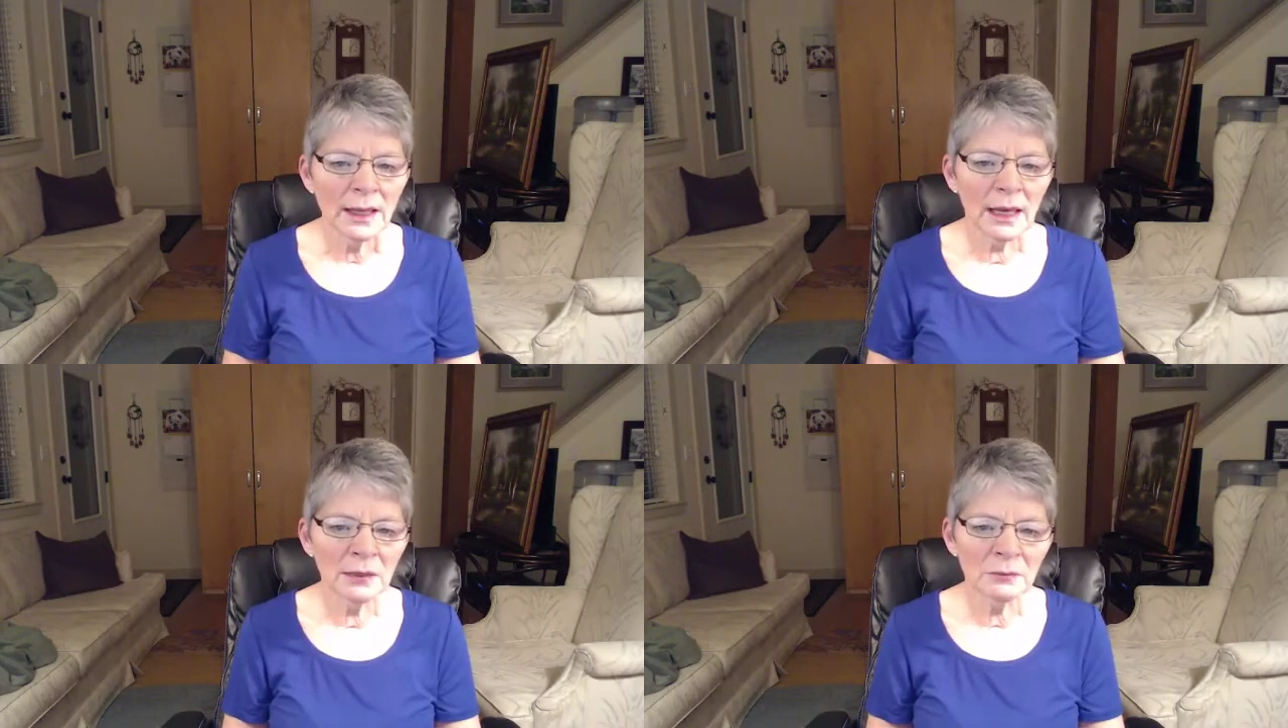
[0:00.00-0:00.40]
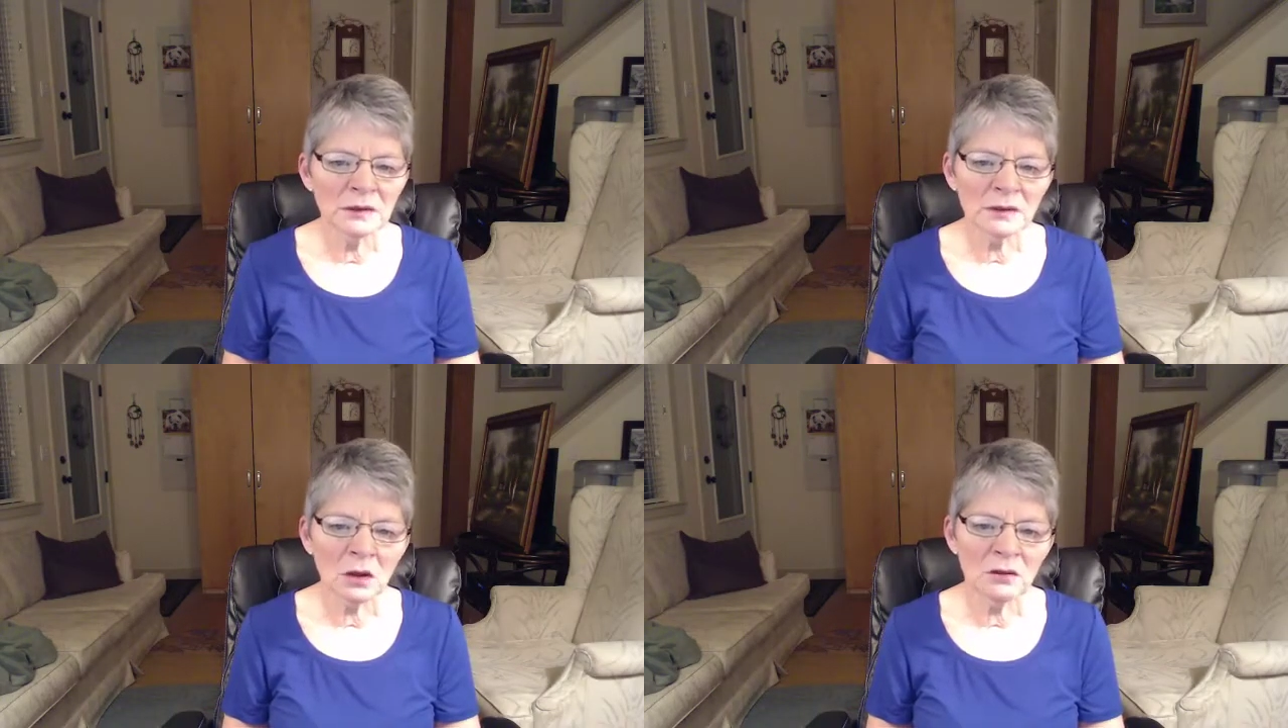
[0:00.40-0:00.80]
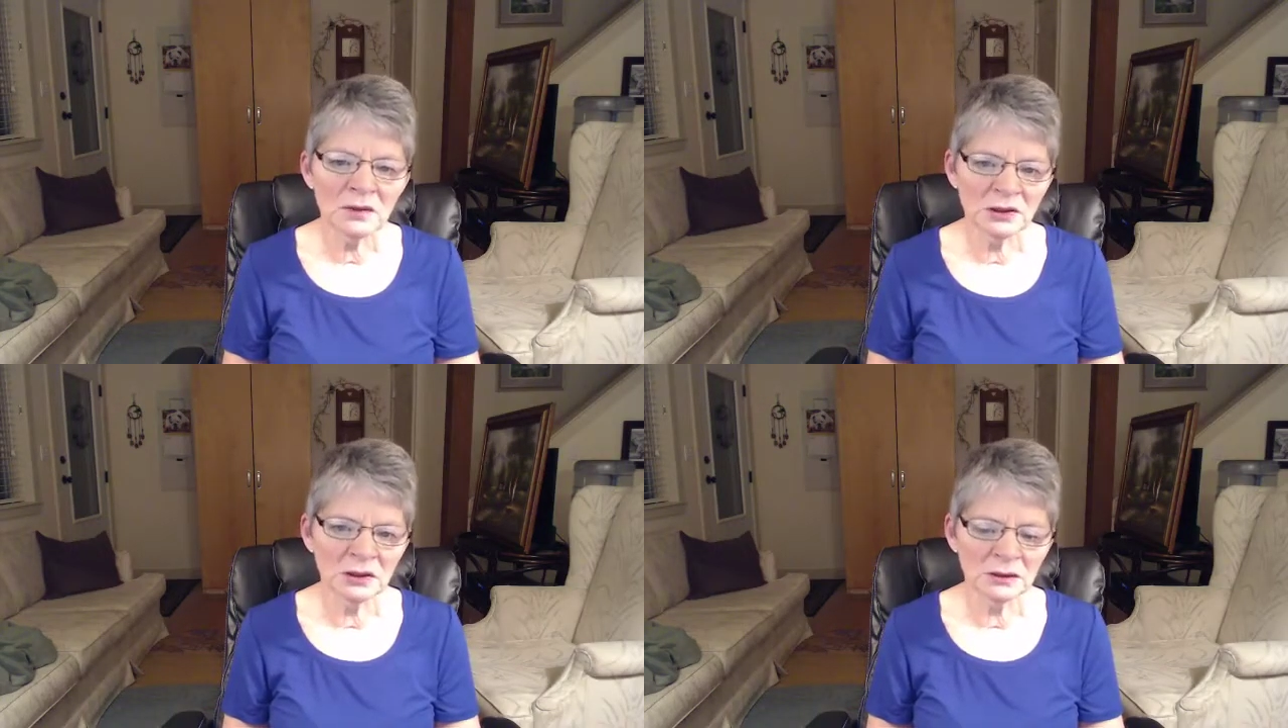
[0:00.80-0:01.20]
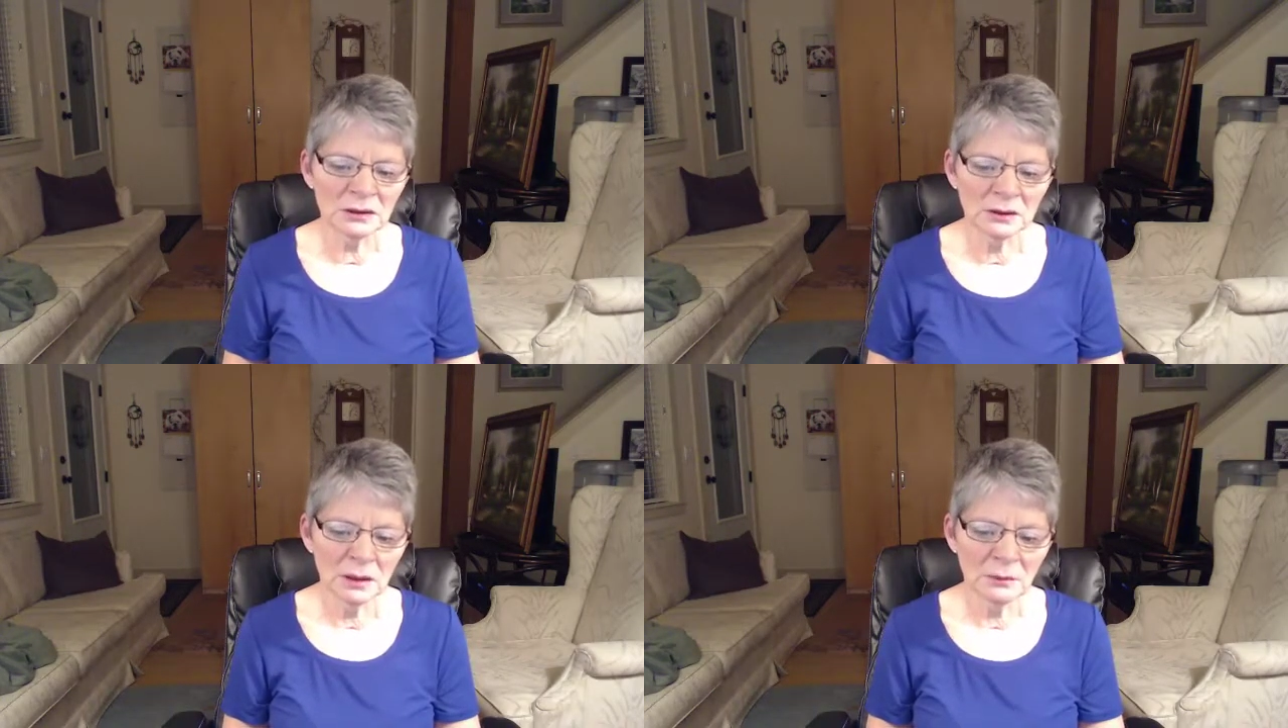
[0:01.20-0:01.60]
and resolve
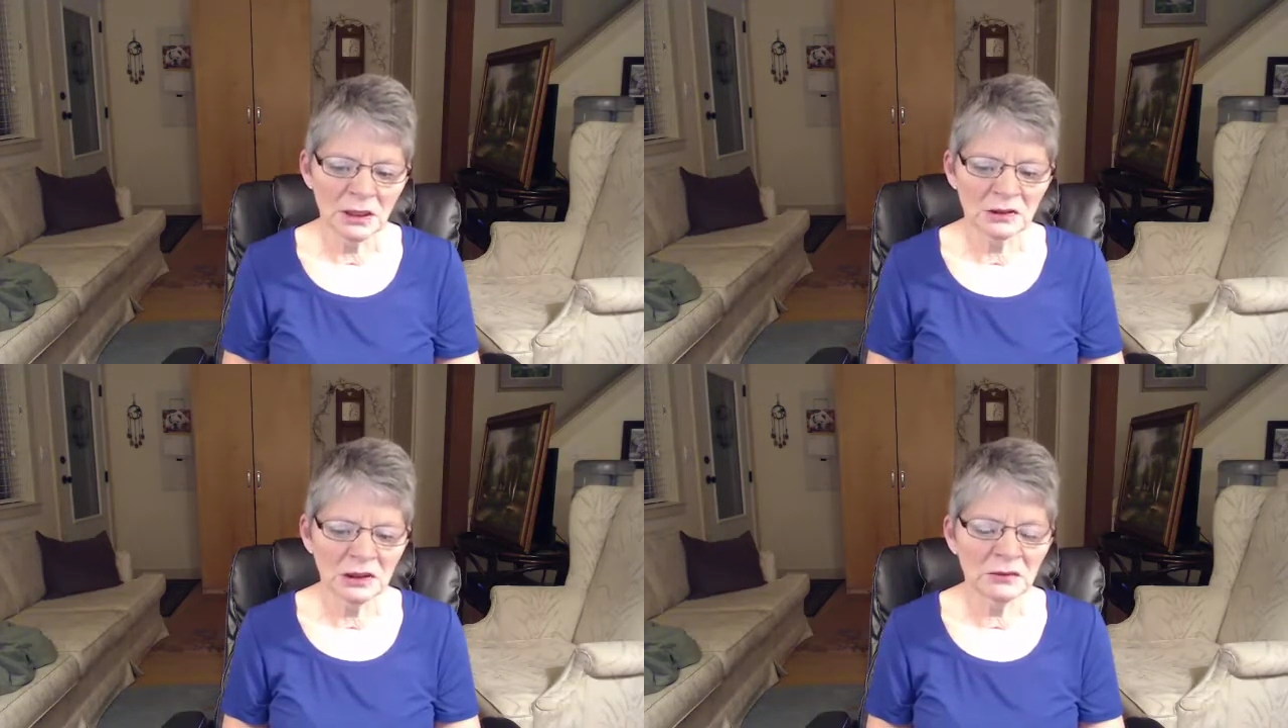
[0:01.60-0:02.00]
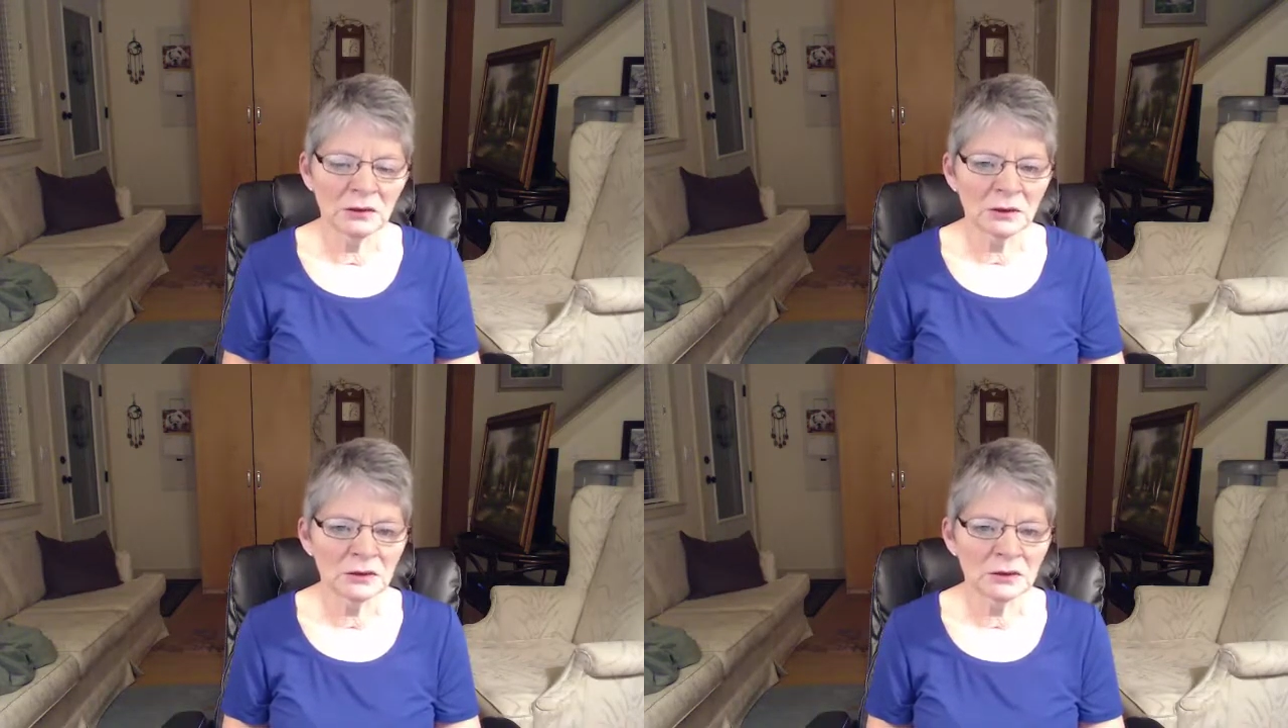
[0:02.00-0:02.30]
issues because you have a